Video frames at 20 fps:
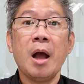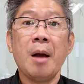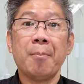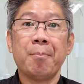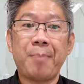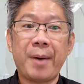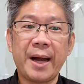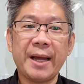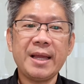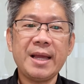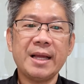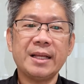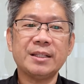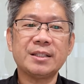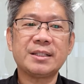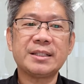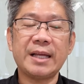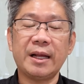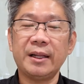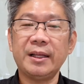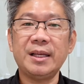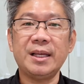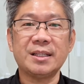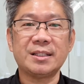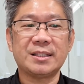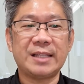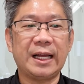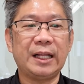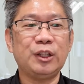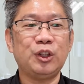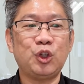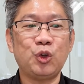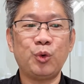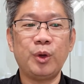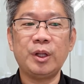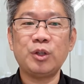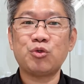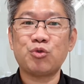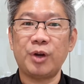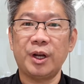Buying and selling is done
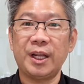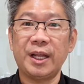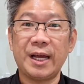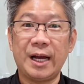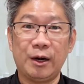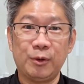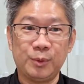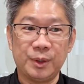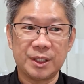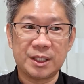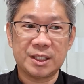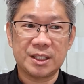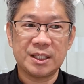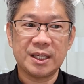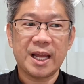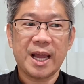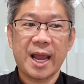during trading hours,